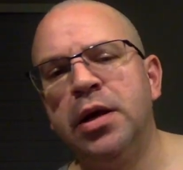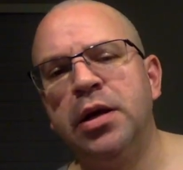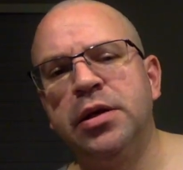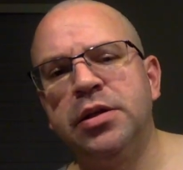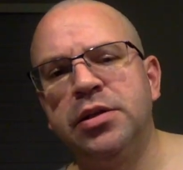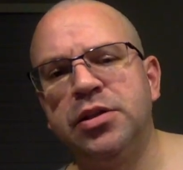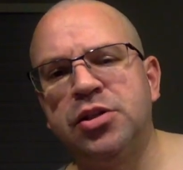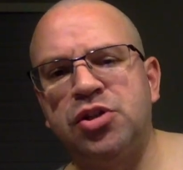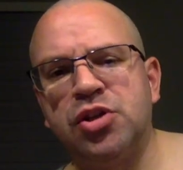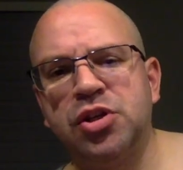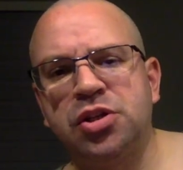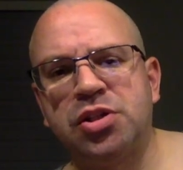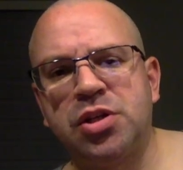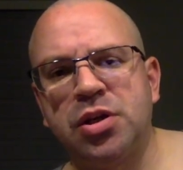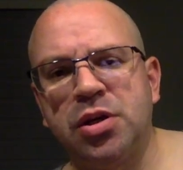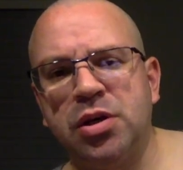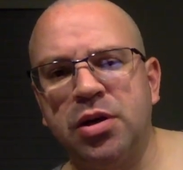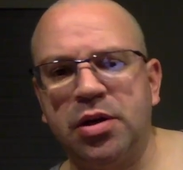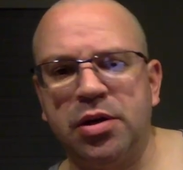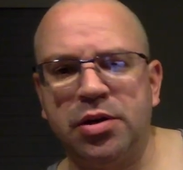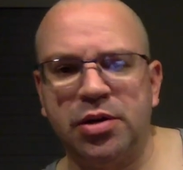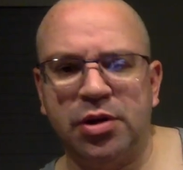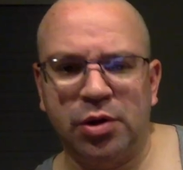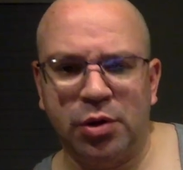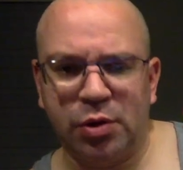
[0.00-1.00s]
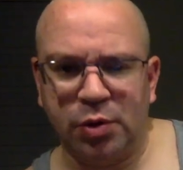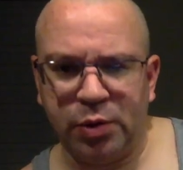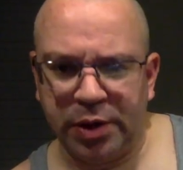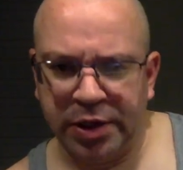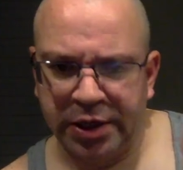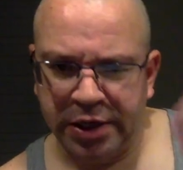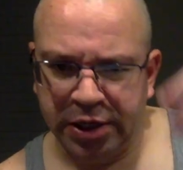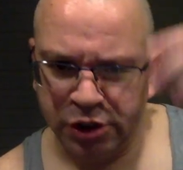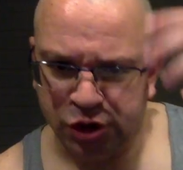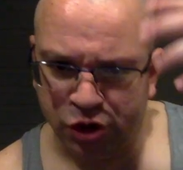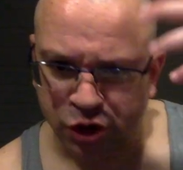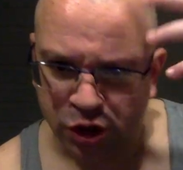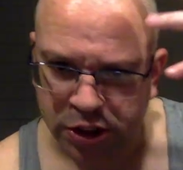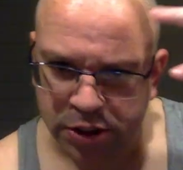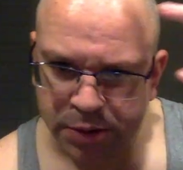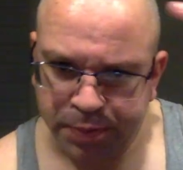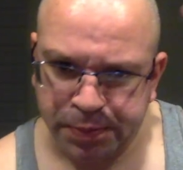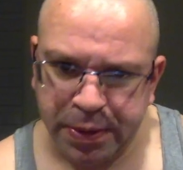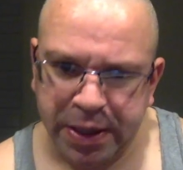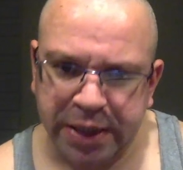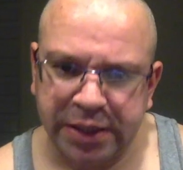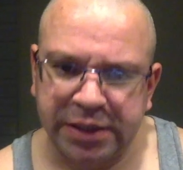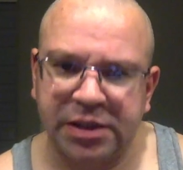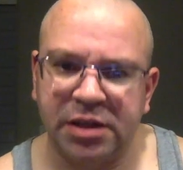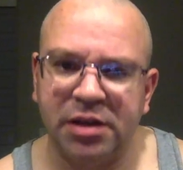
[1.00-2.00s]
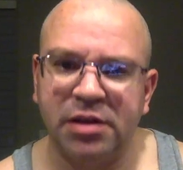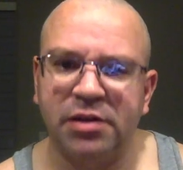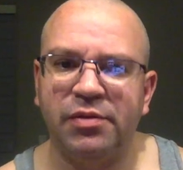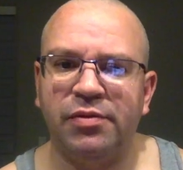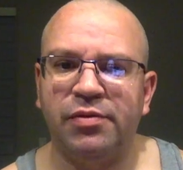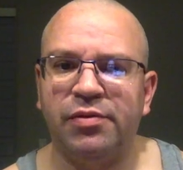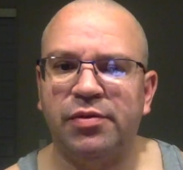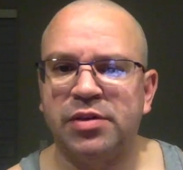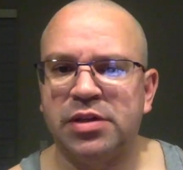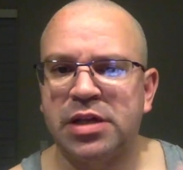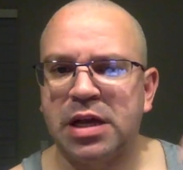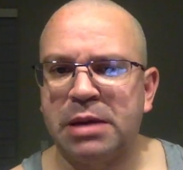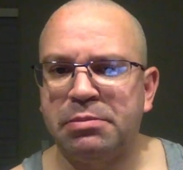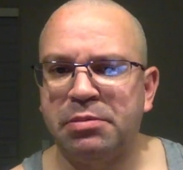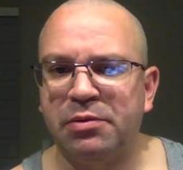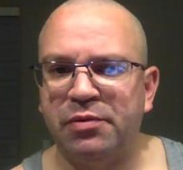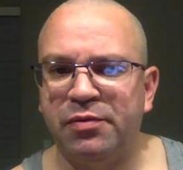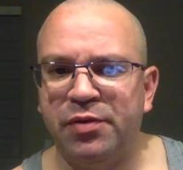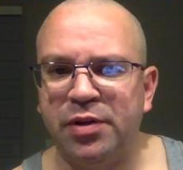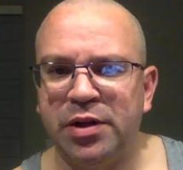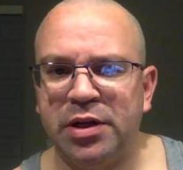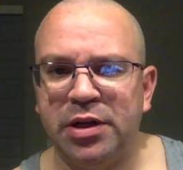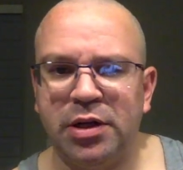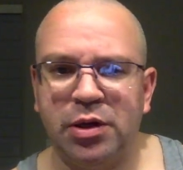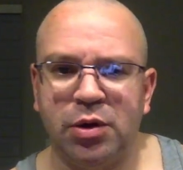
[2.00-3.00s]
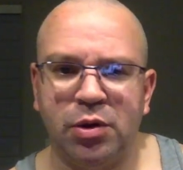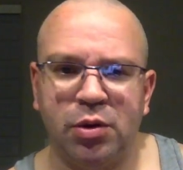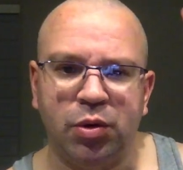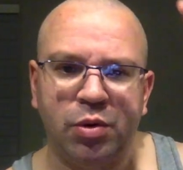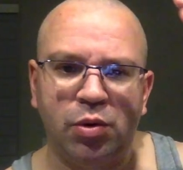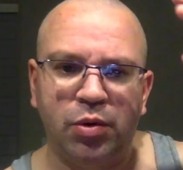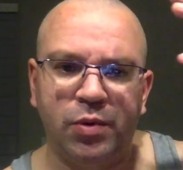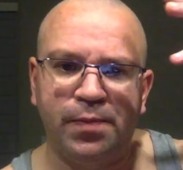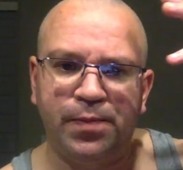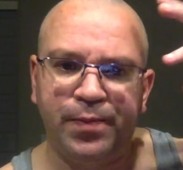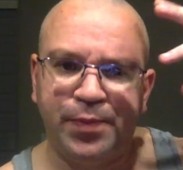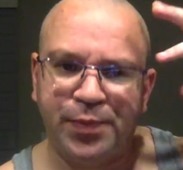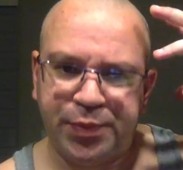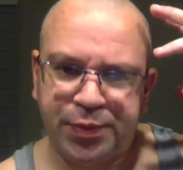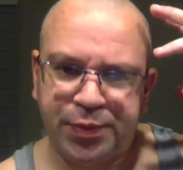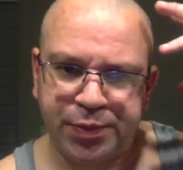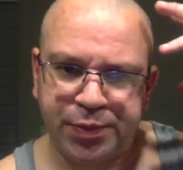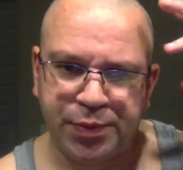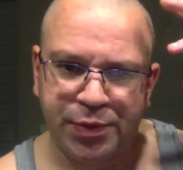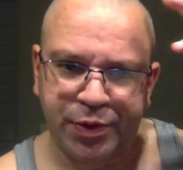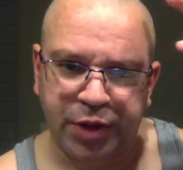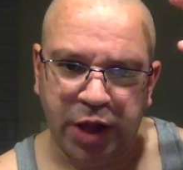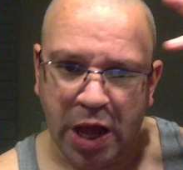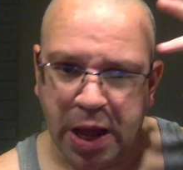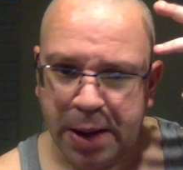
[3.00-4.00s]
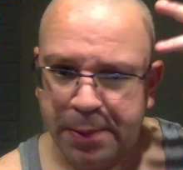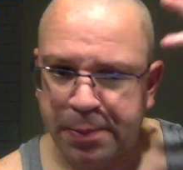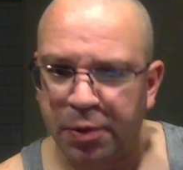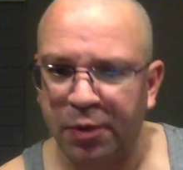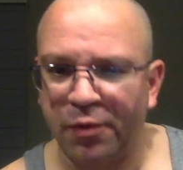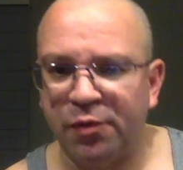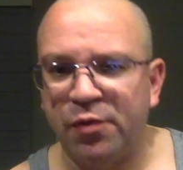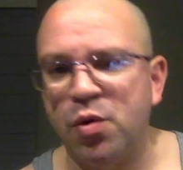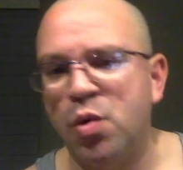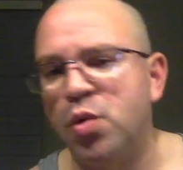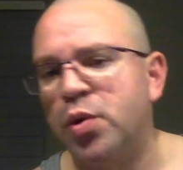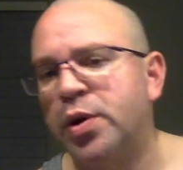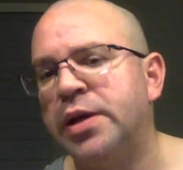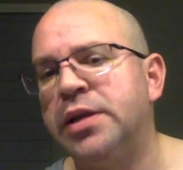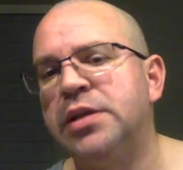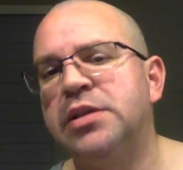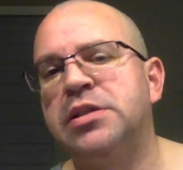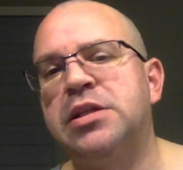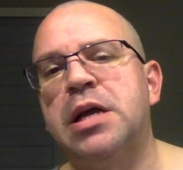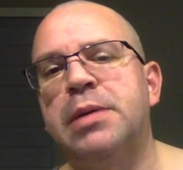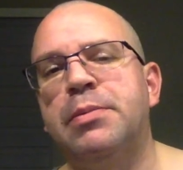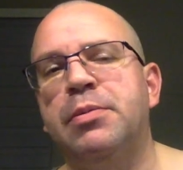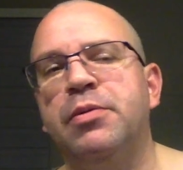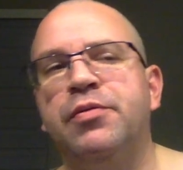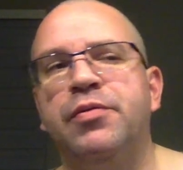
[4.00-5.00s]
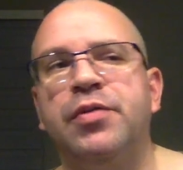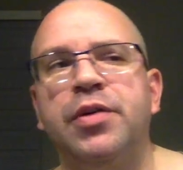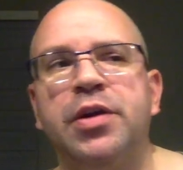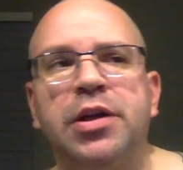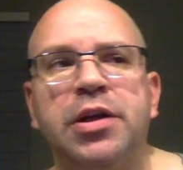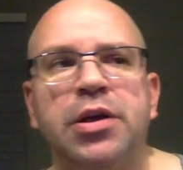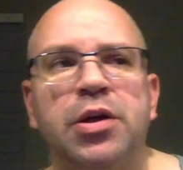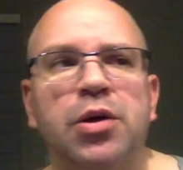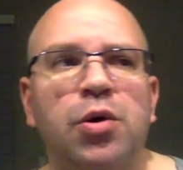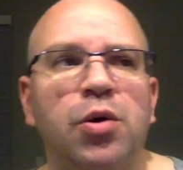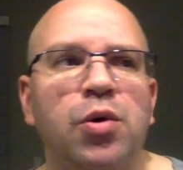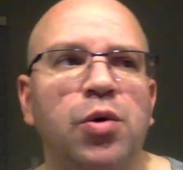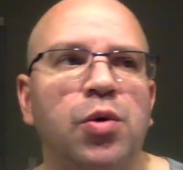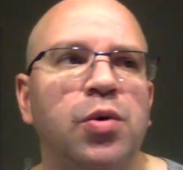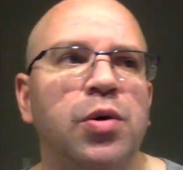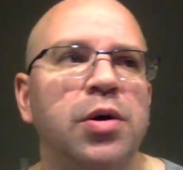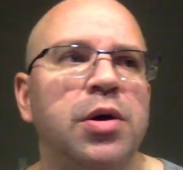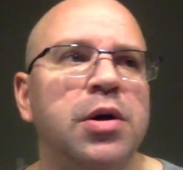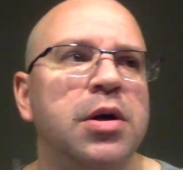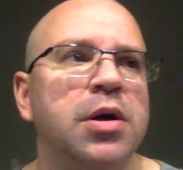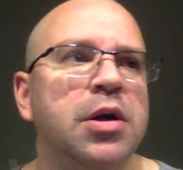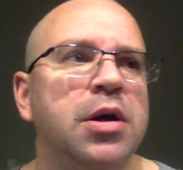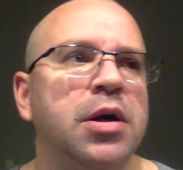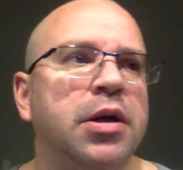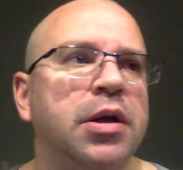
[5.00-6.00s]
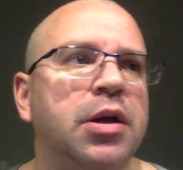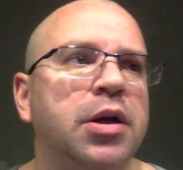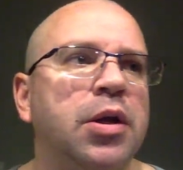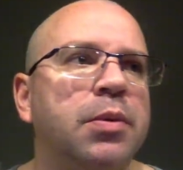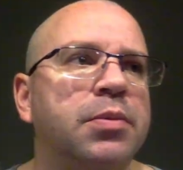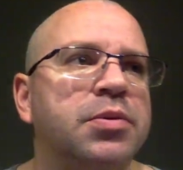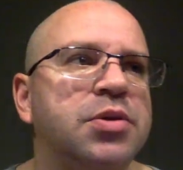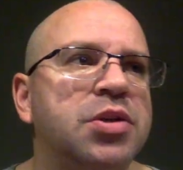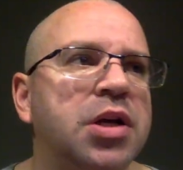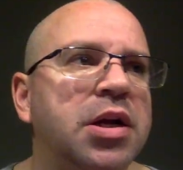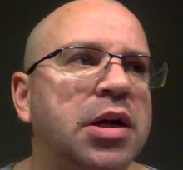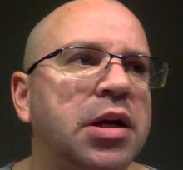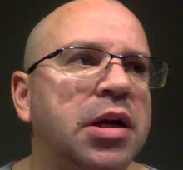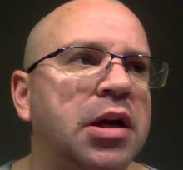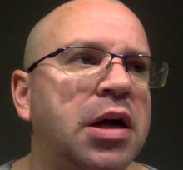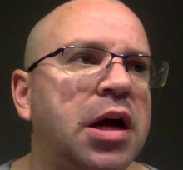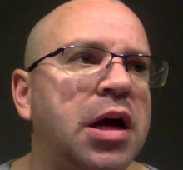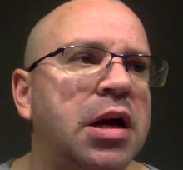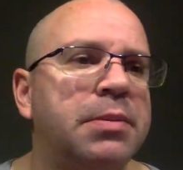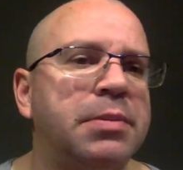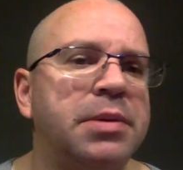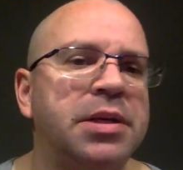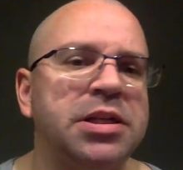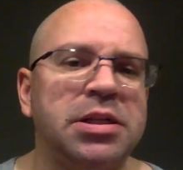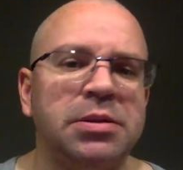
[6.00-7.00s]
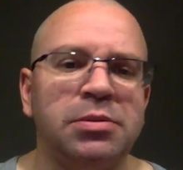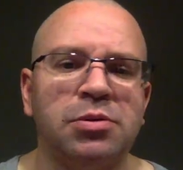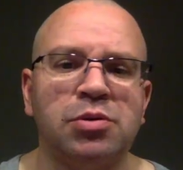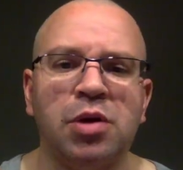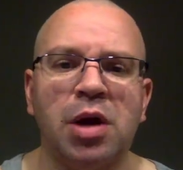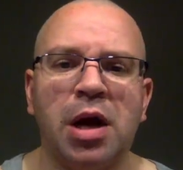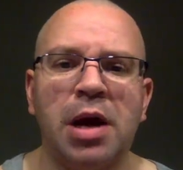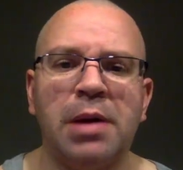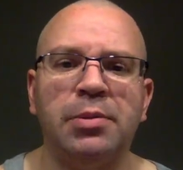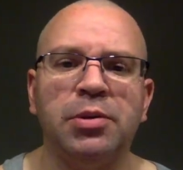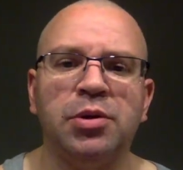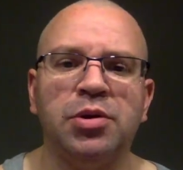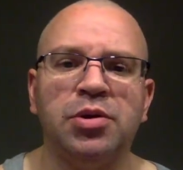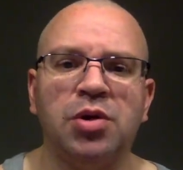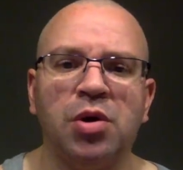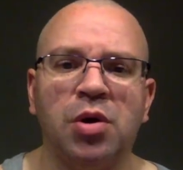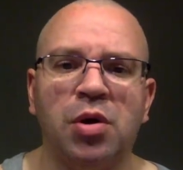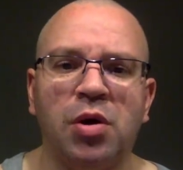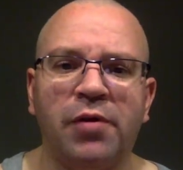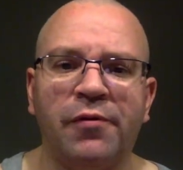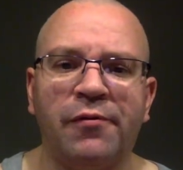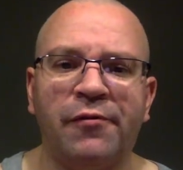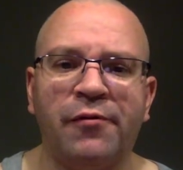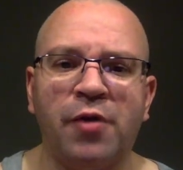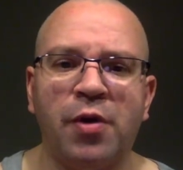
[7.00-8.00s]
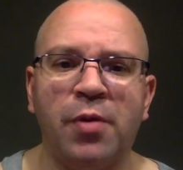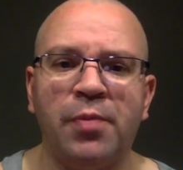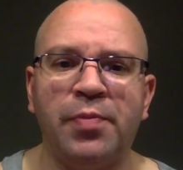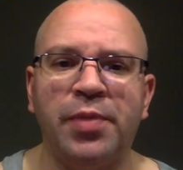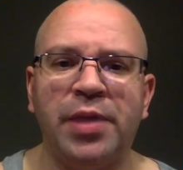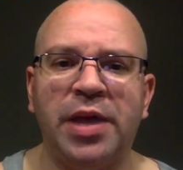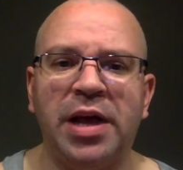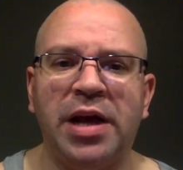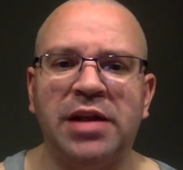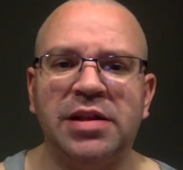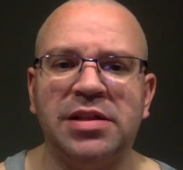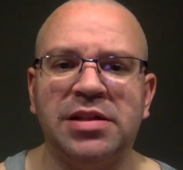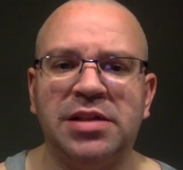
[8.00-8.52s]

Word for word: It's just a you know an introspective type of video, thought provoking type of video. You know I'm saying? A lot of my subscribers are from that